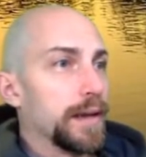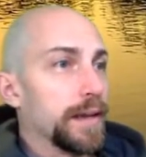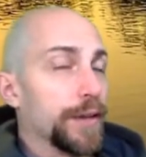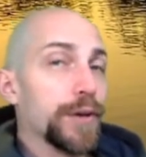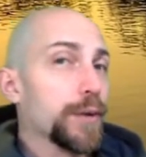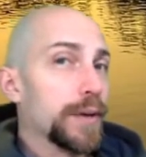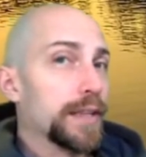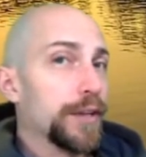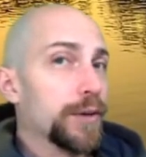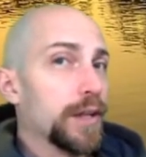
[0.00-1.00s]
You can
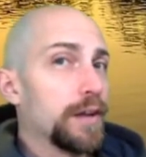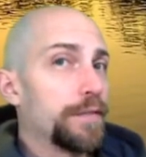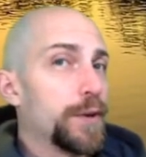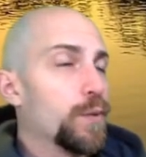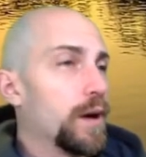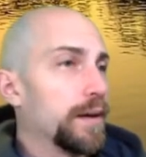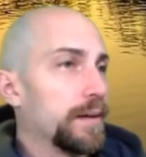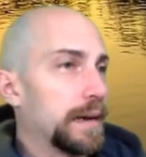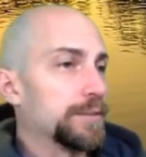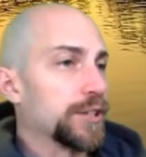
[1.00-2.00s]
read the EULA if you want.
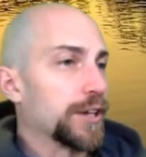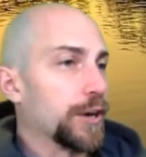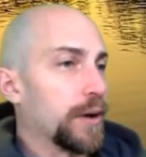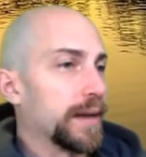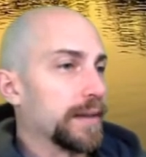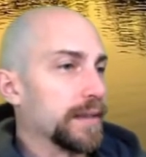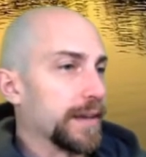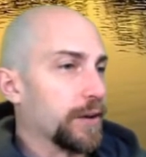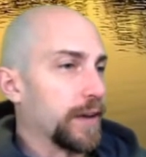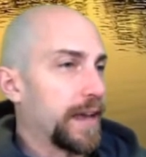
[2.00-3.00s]
I'm just going to go ahead and
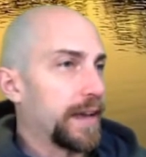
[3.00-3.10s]
click OK